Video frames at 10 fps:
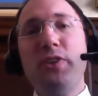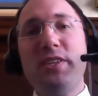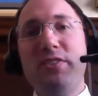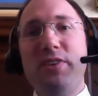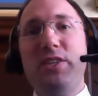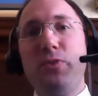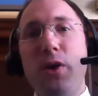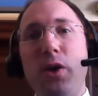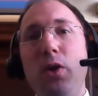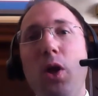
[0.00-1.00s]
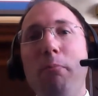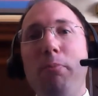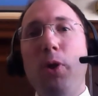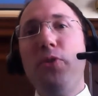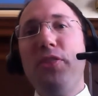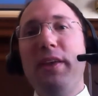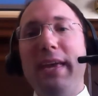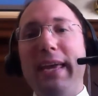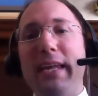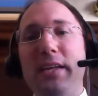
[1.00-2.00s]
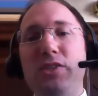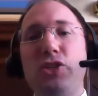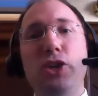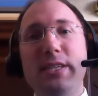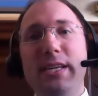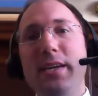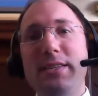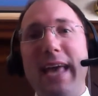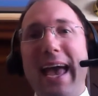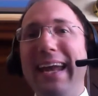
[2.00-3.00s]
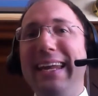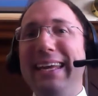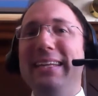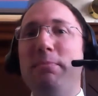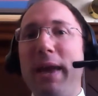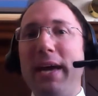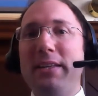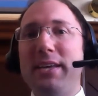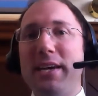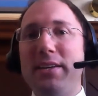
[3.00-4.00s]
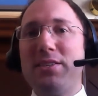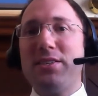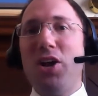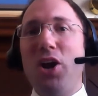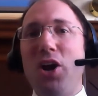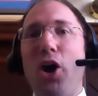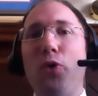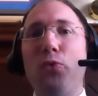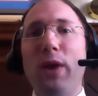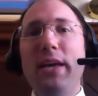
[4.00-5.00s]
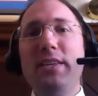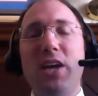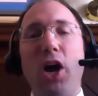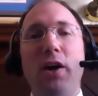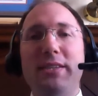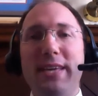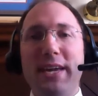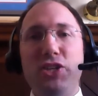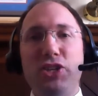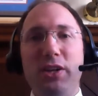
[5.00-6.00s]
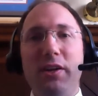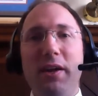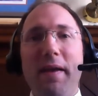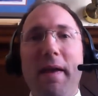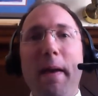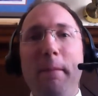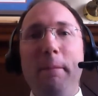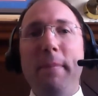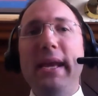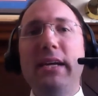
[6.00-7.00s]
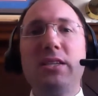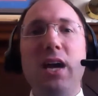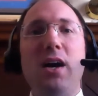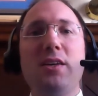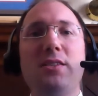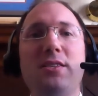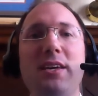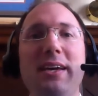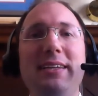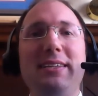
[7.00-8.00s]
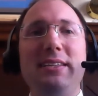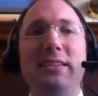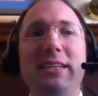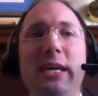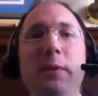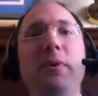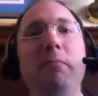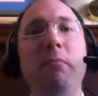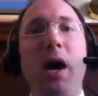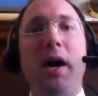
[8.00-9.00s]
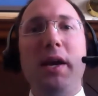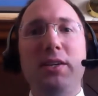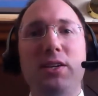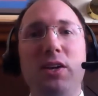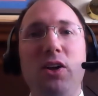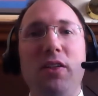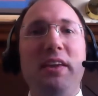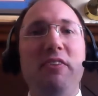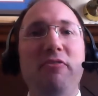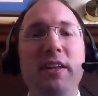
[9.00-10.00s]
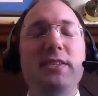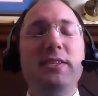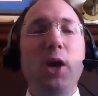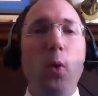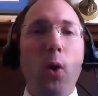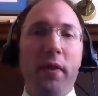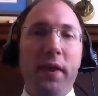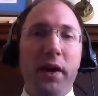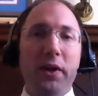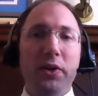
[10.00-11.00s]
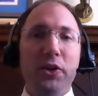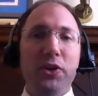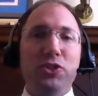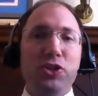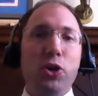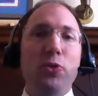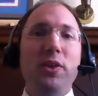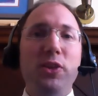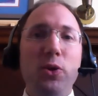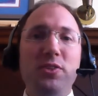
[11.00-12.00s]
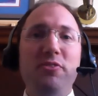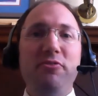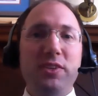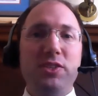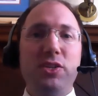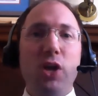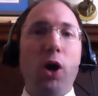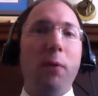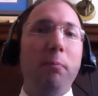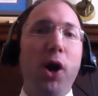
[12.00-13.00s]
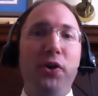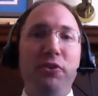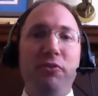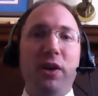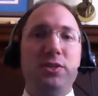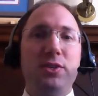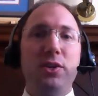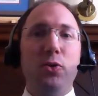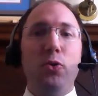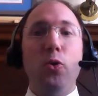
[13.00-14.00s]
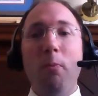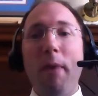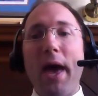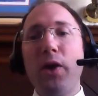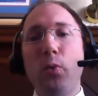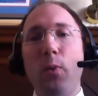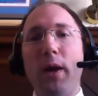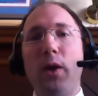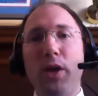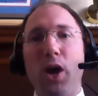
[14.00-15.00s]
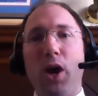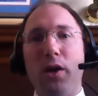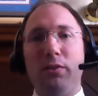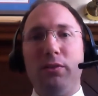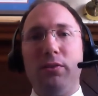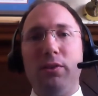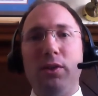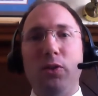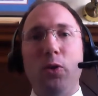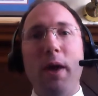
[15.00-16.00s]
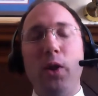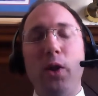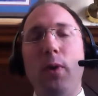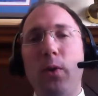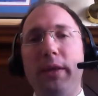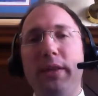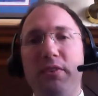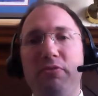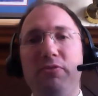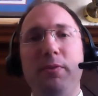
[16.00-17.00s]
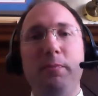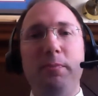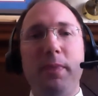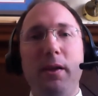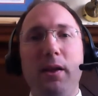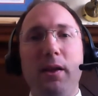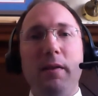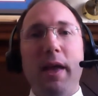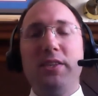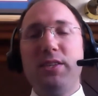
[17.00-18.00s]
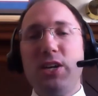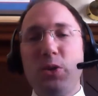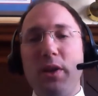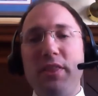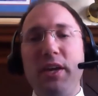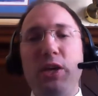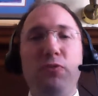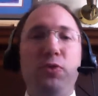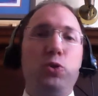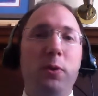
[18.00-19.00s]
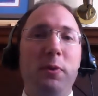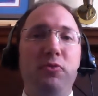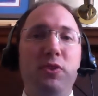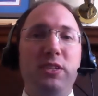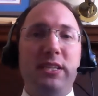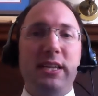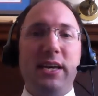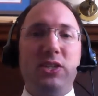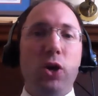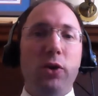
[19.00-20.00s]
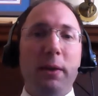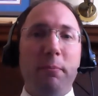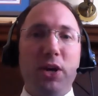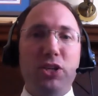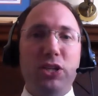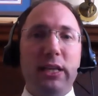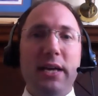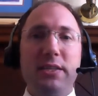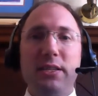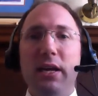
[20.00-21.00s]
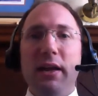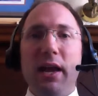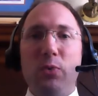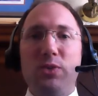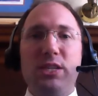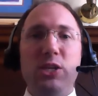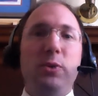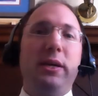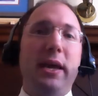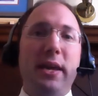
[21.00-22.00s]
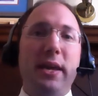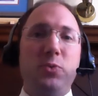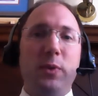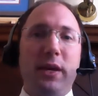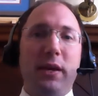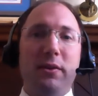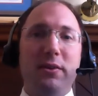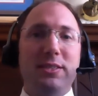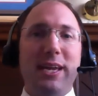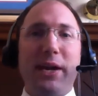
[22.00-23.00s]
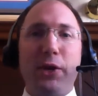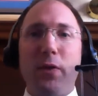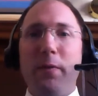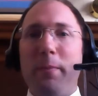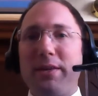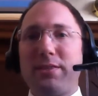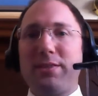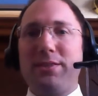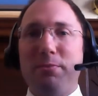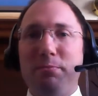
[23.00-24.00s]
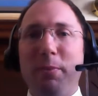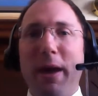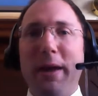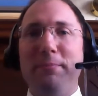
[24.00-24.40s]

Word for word: of Israel, both in its good days and in its bad days, arrests our attention and makes us keep in mind the events that go on there, to know that those events are part of us, no matter where we are no matter where we live. And such, I want to thank you for joining me for today's online Parsha class, and we'll see you again next week. Take care and all the best. Bye-bye.